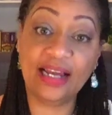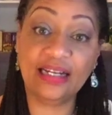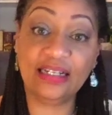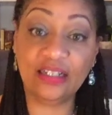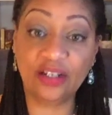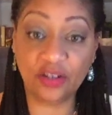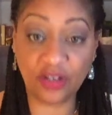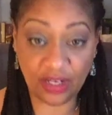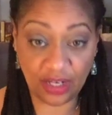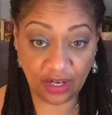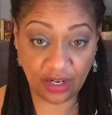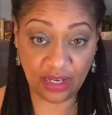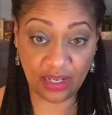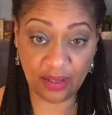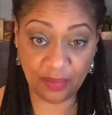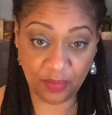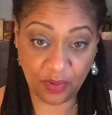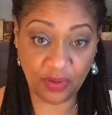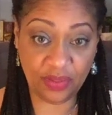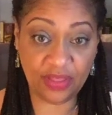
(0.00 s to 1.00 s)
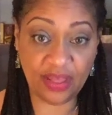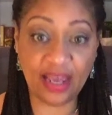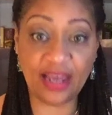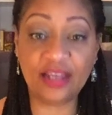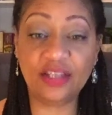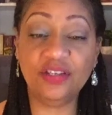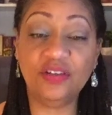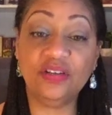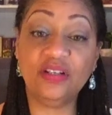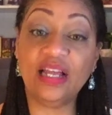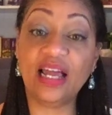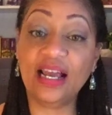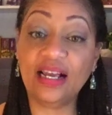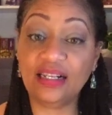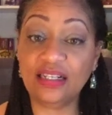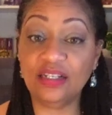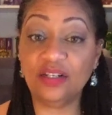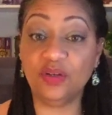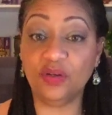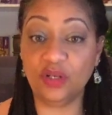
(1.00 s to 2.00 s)
or him on that, you're
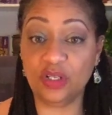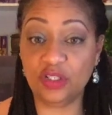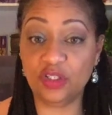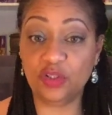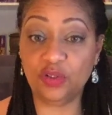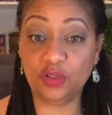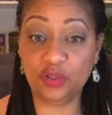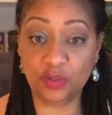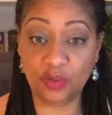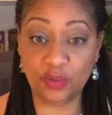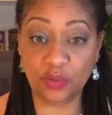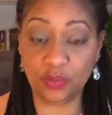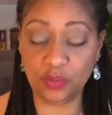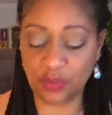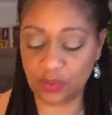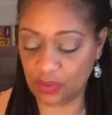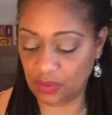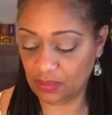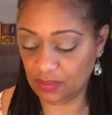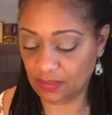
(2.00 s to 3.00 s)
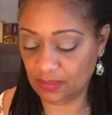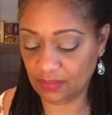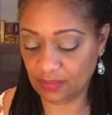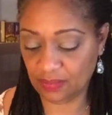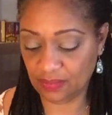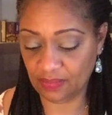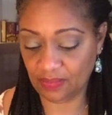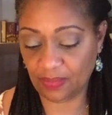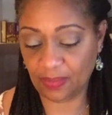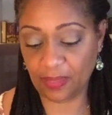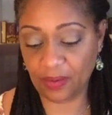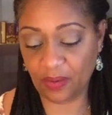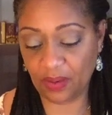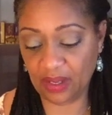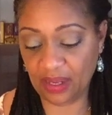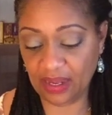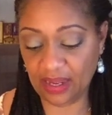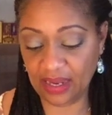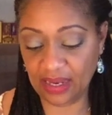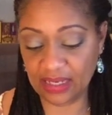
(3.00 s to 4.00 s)
likely going to lose.
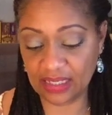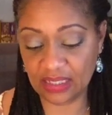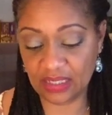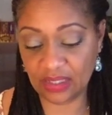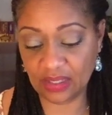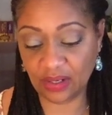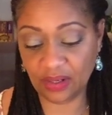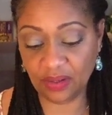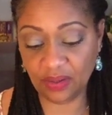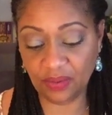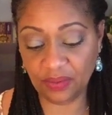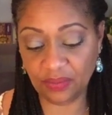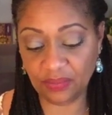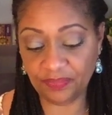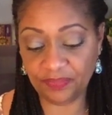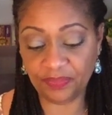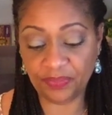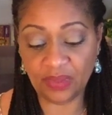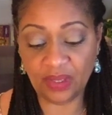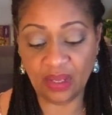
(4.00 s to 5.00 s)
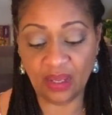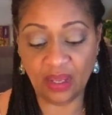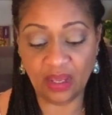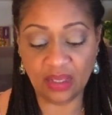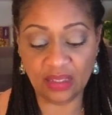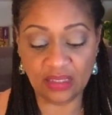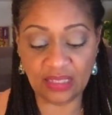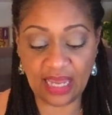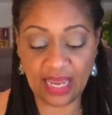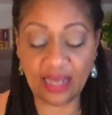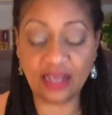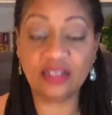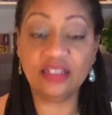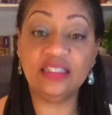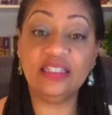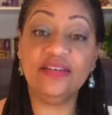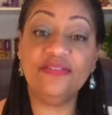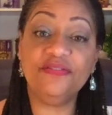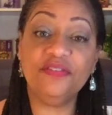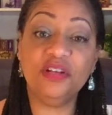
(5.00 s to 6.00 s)
Okay, so take a
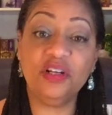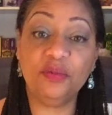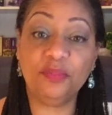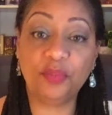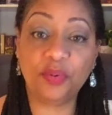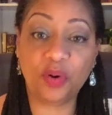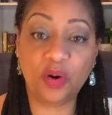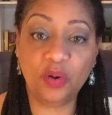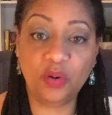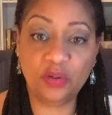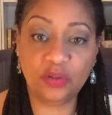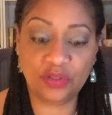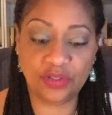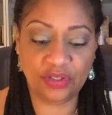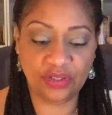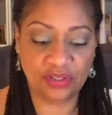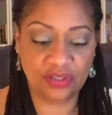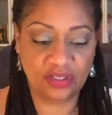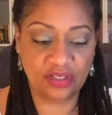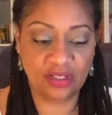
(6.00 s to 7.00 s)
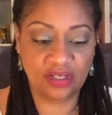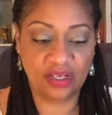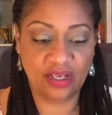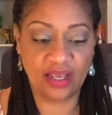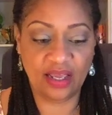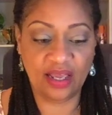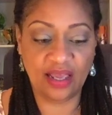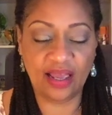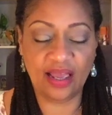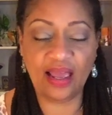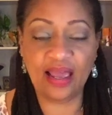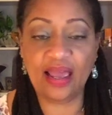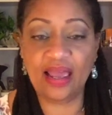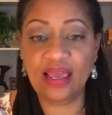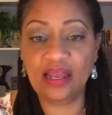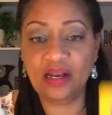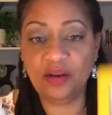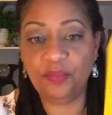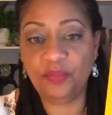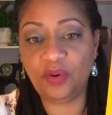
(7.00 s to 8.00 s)
different approach
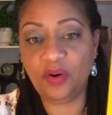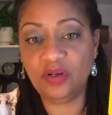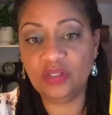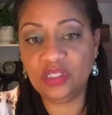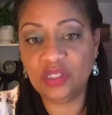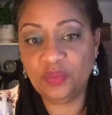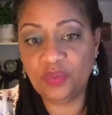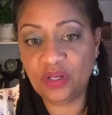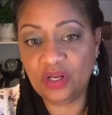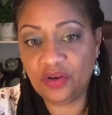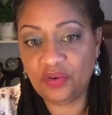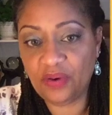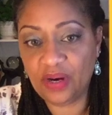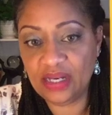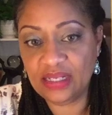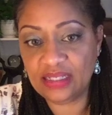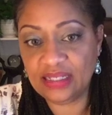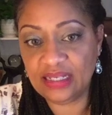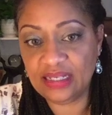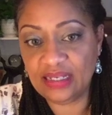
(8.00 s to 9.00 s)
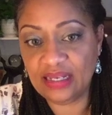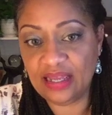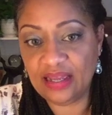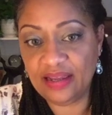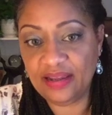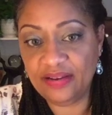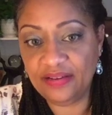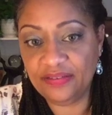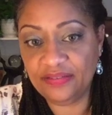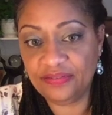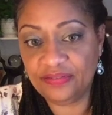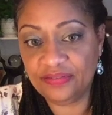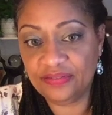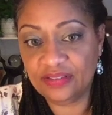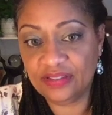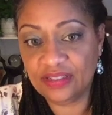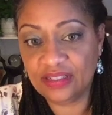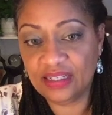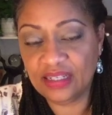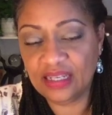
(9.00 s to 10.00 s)
and approach it with grace and love
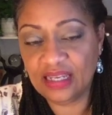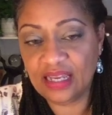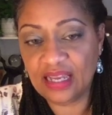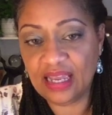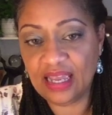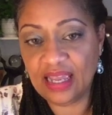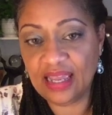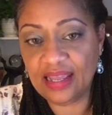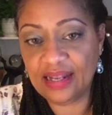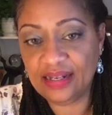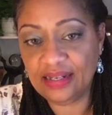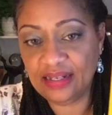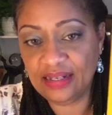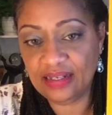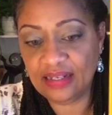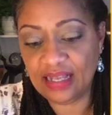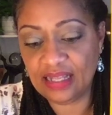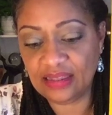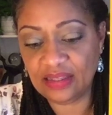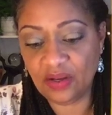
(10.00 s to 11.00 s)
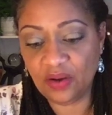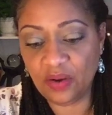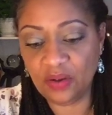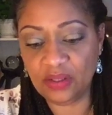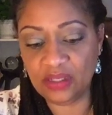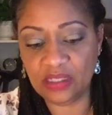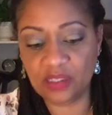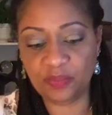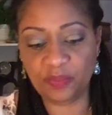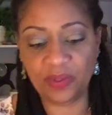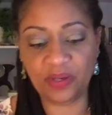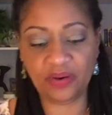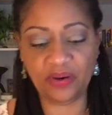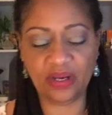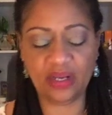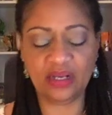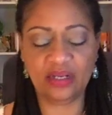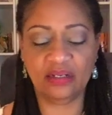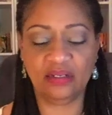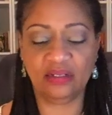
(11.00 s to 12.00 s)
and let the Holy
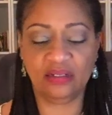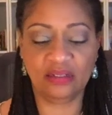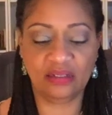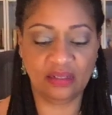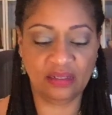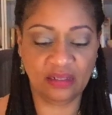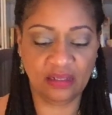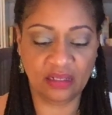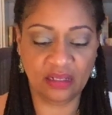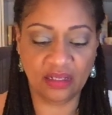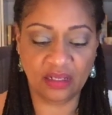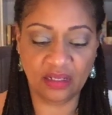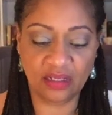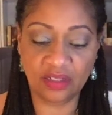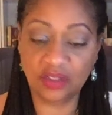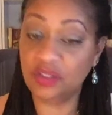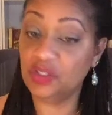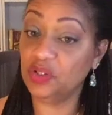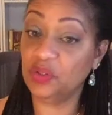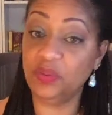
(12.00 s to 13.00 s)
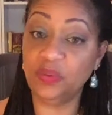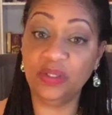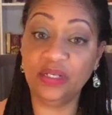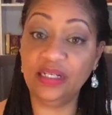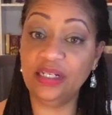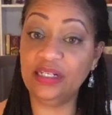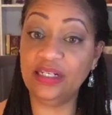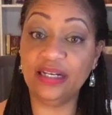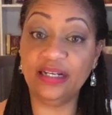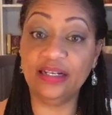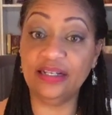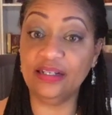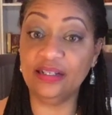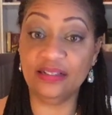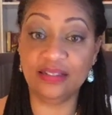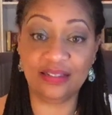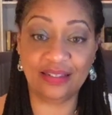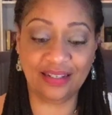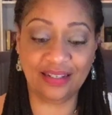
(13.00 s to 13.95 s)
Spirit do what he does.